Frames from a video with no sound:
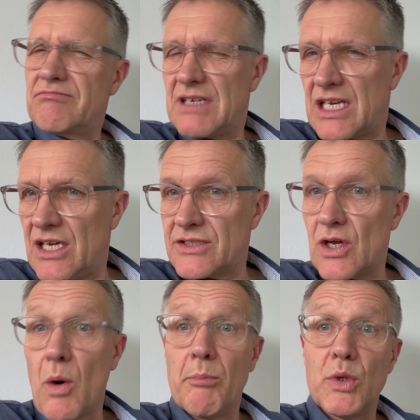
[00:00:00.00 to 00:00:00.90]
glass of
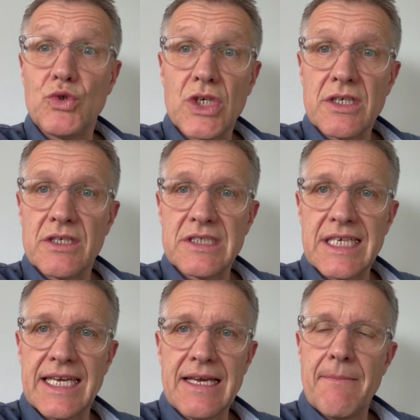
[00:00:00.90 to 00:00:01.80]
kombucha, because
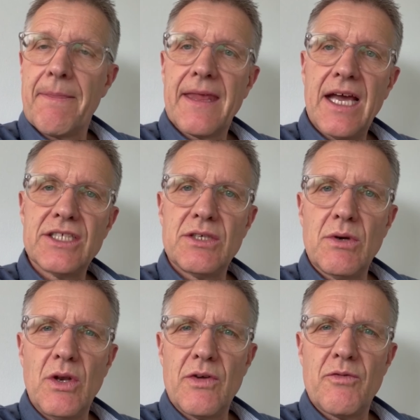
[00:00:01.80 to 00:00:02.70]
I do a
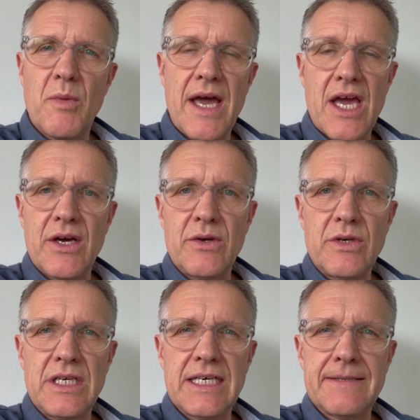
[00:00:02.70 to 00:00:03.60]
lot of my
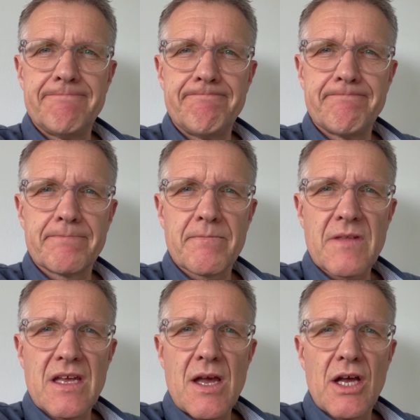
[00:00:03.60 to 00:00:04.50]
own
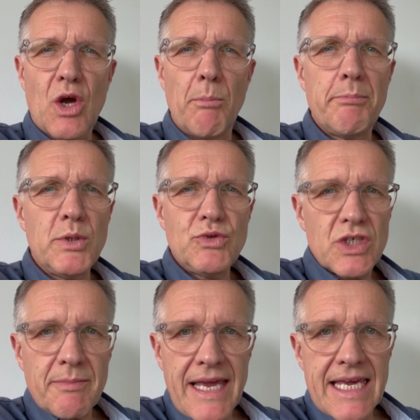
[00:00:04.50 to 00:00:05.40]

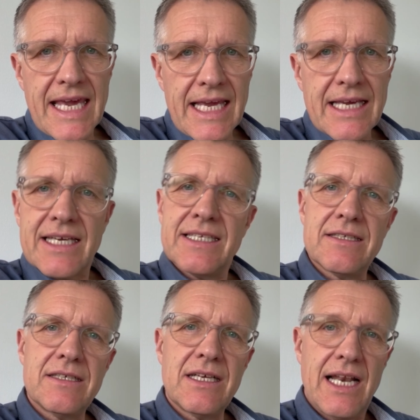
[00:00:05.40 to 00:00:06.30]
kombucha making, and
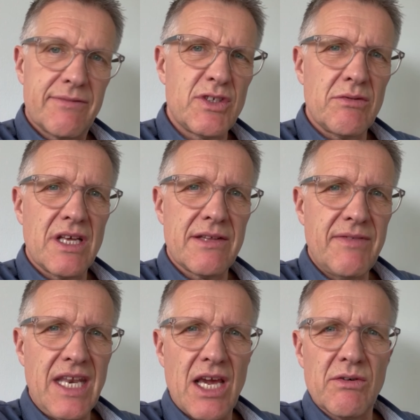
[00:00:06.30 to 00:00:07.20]
I'll have to do another
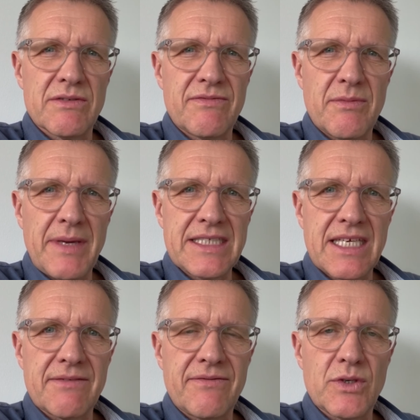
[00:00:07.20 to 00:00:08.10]
video on
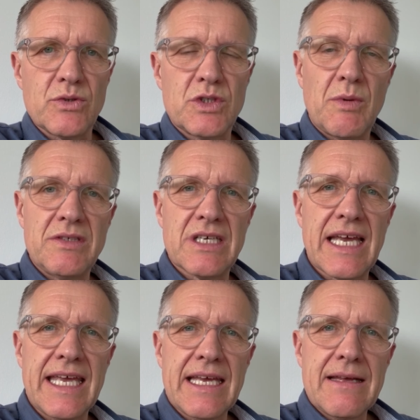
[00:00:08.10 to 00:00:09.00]
fermenting foods, won't I?
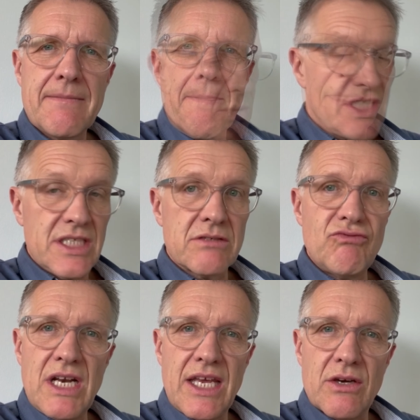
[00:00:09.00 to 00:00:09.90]
Which is
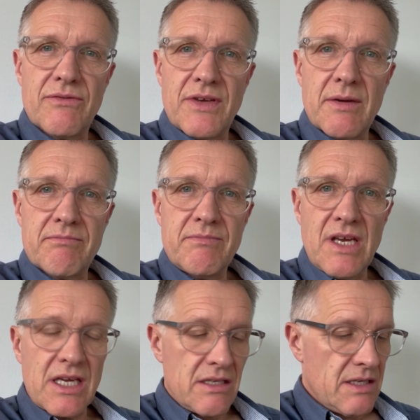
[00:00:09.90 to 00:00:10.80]
really good for
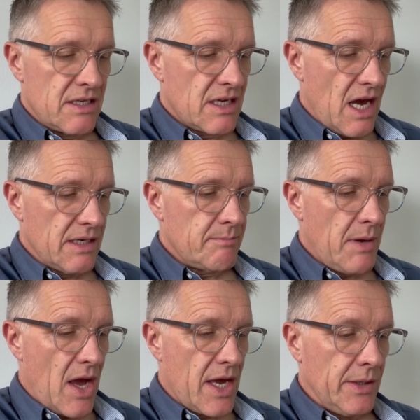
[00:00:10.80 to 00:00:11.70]
your gut
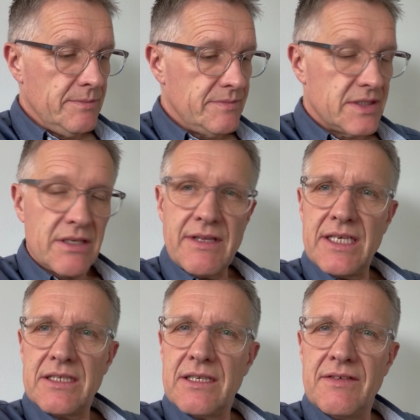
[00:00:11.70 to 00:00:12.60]
biome, so
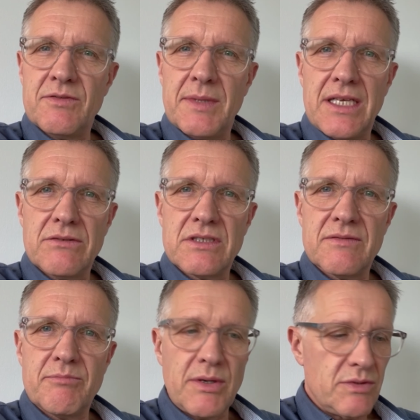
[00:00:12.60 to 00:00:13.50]
that gives me lots
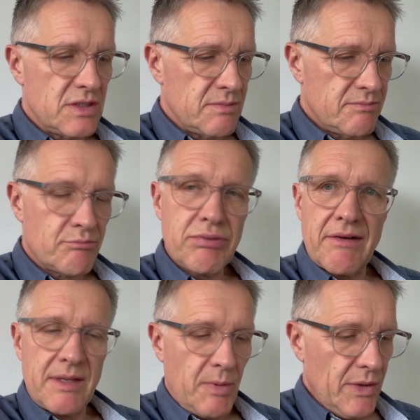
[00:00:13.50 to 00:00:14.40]
of bonus
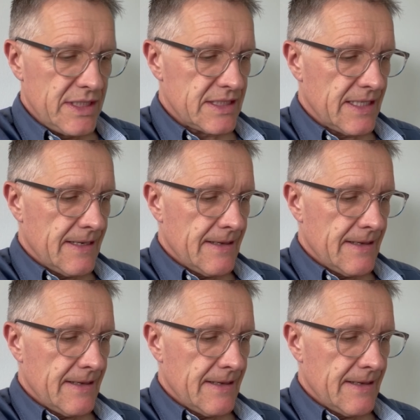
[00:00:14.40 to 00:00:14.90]
brownie points.